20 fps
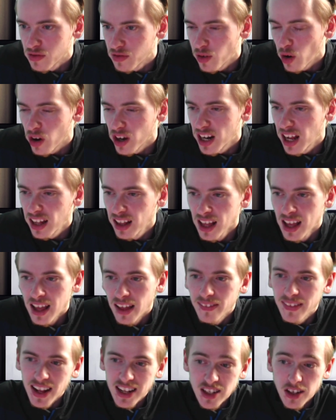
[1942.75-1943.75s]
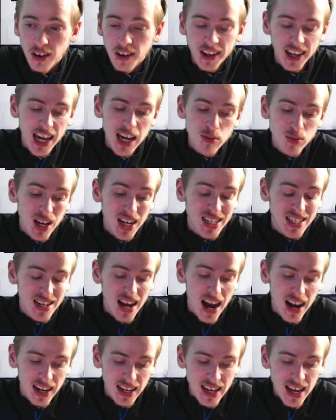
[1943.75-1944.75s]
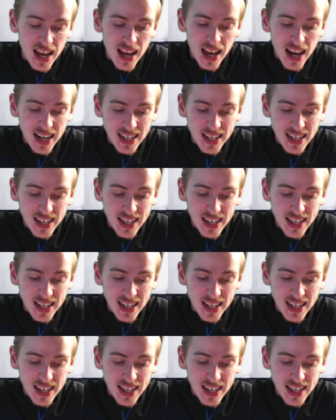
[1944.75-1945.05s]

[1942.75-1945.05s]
Fucking hell, that's a lot of games. Exactly.